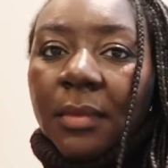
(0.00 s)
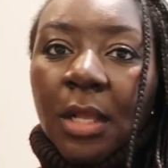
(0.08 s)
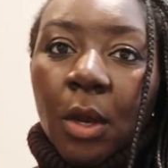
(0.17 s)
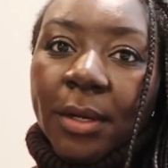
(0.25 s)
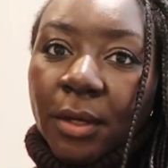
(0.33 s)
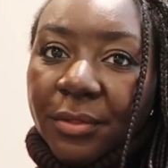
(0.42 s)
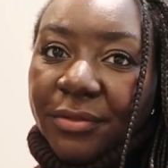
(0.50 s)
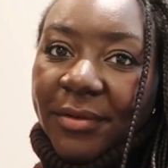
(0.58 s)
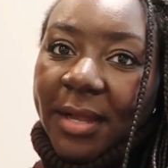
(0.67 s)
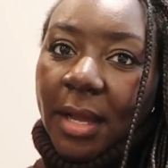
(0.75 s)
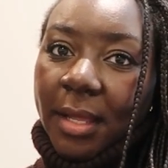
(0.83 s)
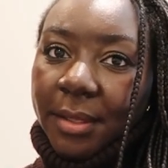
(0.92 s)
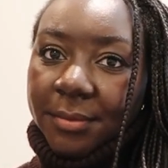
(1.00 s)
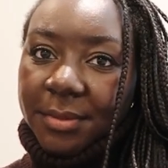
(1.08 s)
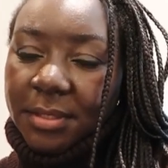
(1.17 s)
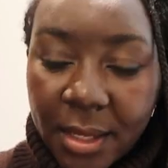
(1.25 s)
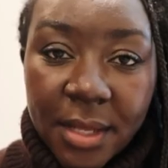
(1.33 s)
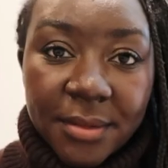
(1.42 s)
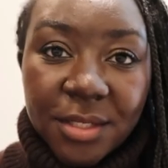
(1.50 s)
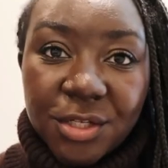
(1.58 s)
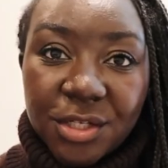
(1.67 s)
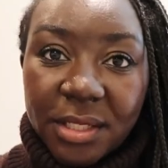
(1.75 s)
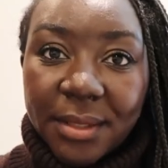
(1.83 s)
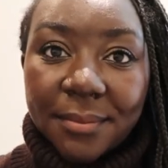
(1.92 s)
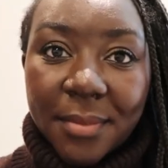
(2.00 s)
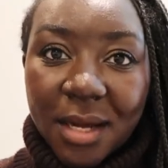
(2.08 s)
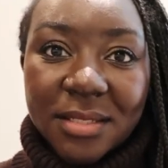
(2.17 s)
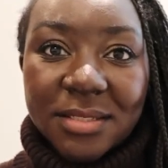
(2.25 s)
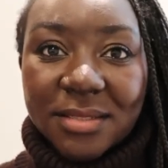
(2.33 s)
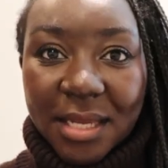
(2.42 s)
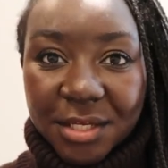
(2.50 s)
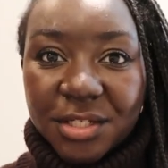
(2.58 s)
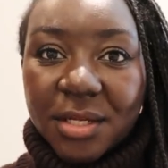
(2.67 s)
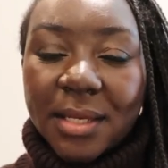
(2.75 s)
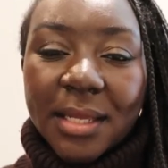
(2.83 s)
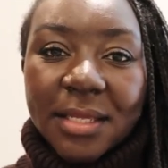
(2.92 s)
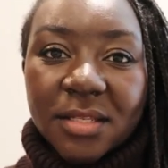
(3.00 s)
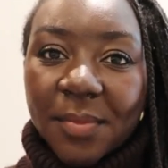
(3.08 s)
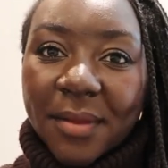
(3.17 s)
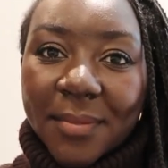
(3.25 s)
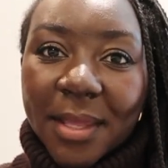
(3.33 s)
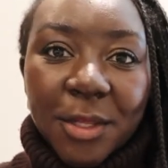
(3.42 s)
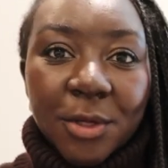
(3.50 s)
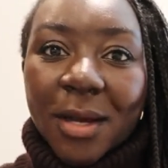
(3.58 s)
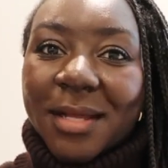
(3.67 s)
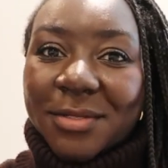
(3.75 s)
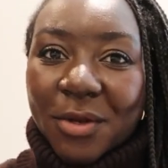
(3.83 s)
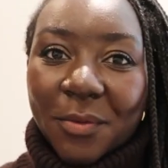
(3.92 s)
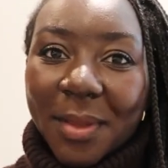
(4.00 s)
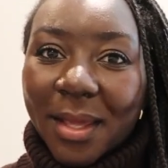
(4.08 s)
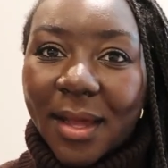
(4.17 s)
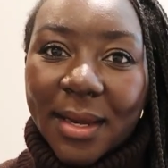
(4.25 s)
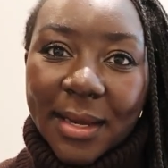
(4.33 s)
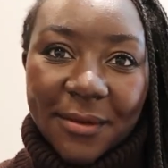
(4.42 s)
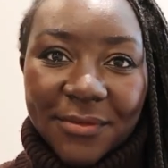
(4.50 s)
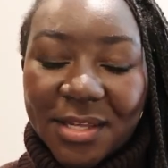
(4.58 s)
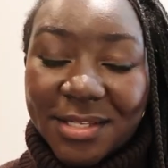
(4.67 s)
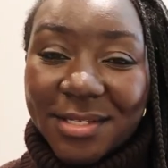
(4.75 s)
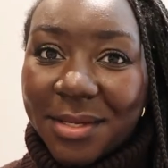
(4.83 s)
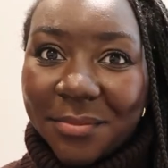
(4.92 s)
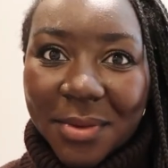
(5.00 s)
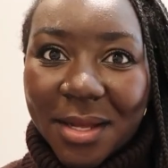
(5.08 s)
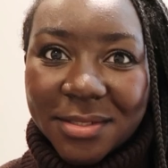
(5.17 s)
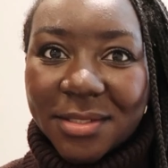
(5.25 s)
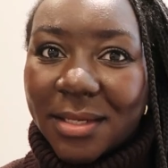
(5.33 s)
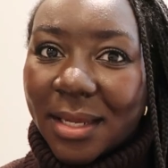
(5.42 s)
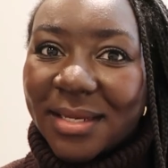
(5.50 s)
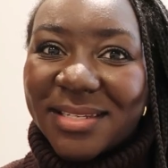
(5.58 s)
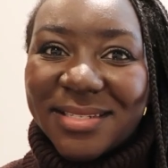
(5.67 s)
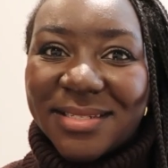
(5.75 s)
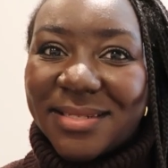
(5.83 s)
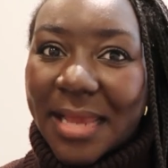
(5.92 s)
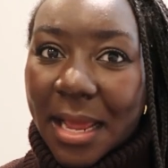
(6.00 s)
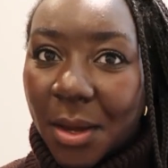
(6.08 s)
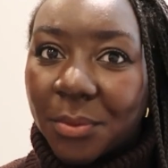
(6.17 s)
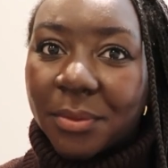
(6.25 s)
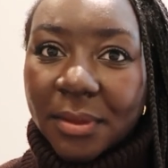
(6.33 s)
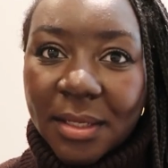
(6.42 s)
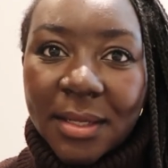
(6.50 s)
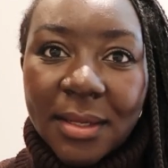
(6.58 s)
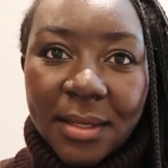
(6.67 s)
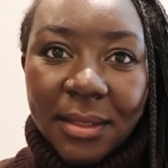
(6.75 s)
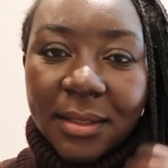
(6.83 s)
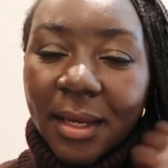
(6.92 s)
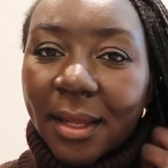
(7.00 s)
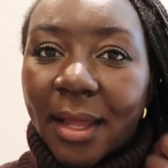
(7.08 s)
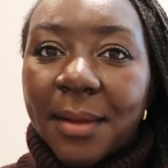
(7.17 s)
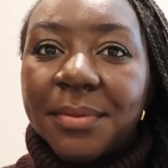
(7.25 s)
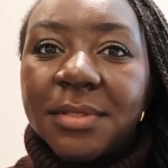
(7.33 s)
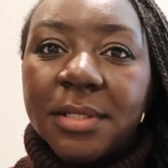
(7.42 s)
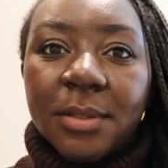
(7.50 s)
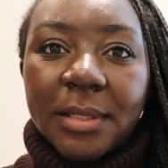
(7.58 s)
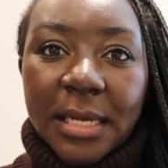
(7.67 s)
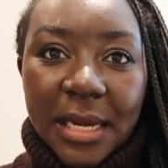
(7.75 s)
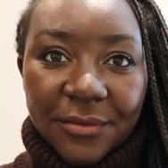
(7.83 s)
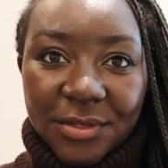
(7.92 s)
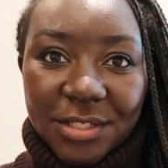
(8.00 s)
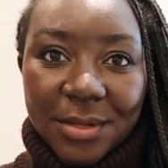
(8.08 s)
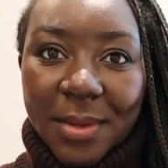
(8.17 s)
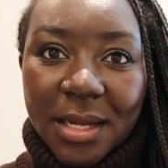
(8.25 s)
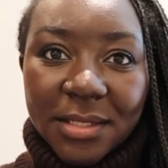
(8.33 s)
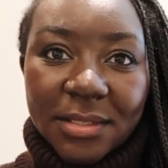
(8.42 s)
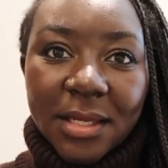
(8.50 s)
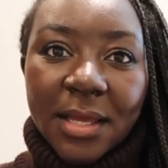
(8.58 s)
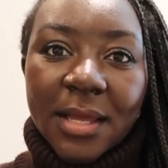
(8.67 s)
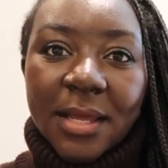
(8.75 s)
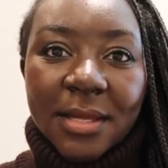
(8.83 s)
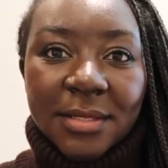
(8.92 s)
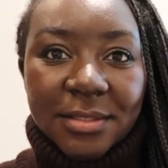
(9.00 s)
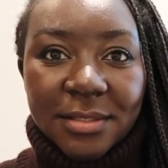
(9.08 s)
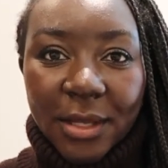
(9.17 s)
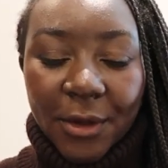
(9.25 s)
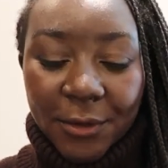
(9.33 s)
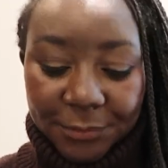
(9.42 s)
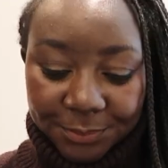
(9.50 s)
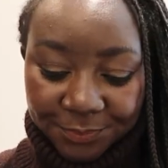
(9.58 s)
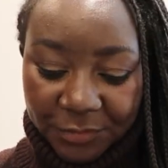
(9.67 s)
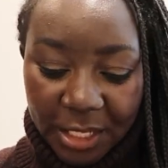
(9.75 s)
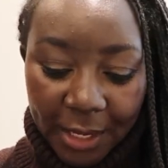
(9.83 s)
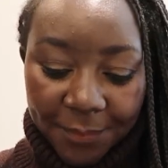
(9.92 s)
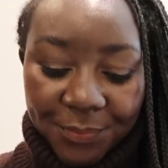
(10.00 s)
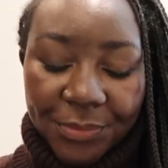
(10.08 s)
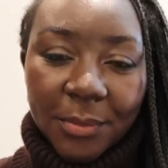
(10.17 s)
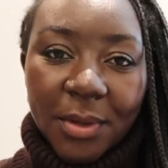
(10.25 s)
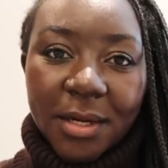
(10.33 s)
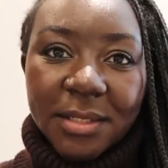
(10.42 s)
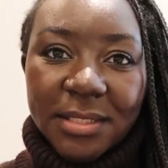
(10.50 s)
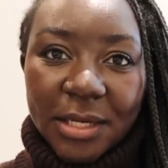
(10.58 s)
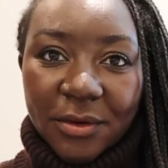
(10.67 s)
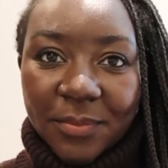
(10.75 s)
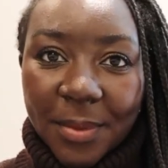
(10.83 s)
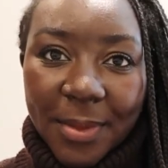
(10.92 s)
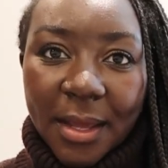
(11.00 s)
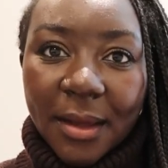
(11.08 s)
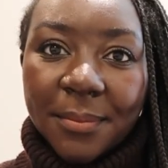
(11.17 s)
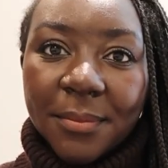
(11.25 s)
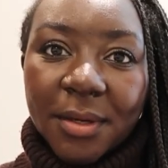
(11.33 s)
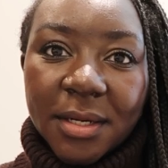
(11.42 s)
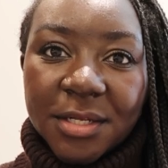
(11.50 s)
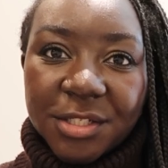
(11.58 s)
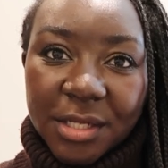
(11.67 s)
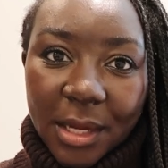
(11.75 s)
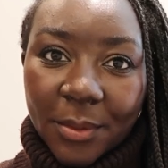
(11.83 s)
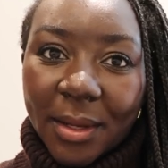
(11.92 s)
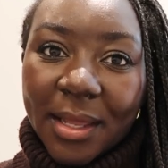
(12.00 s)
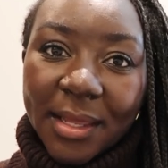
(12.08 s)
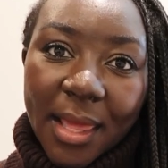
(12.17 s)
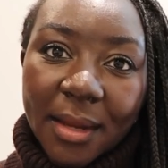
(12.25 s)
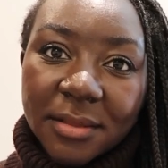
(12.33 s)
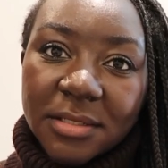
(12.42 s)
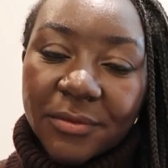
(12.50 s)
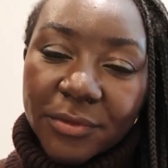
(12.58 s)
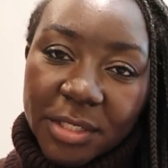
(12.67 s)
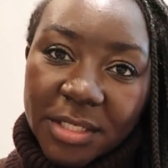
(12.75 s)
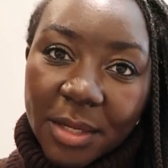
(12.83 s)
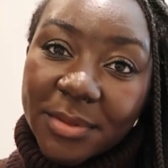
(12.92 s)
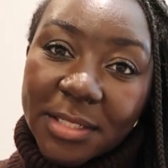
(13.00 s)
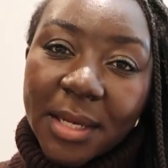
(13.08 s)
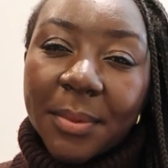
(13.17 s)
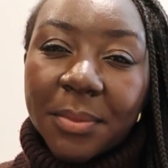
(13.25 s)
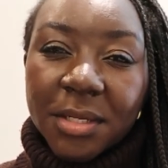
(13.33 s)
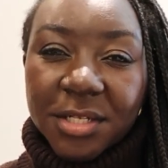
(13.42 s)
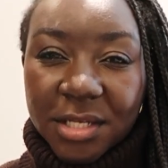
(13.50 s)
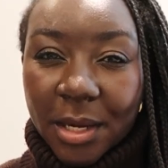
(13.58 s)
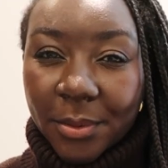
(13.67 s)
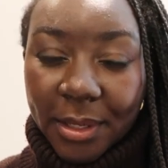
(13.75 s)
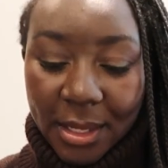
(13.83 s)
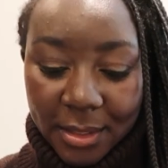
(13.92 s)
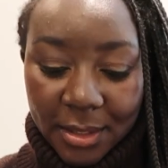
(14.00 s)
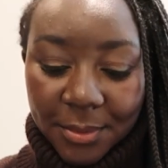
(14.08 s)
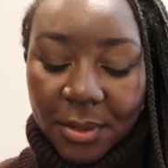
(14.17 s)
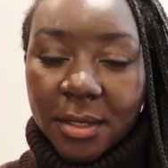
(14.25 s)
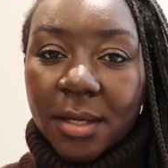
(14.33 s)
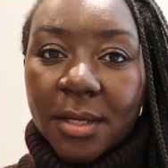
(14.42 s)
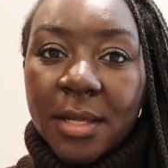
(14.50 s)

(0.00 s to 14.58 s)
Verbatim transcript: only got three items the sheet mask section is a bit of me you guys know me I love a sheet mask like down like I absolutely love a sheet mask so yeah I'm gonna take off my makeup I'm gonna shower again so I already showered today but I'm gonna shower again I'm gonna